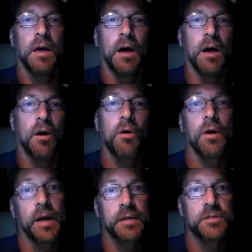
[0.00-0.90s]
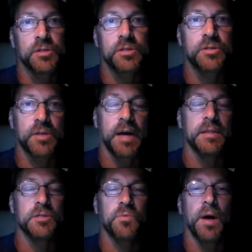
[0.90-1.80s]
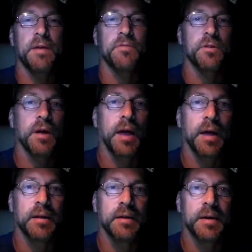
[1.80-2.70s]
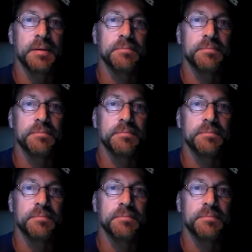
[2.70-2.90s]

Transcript: Or I could just sign this waiver and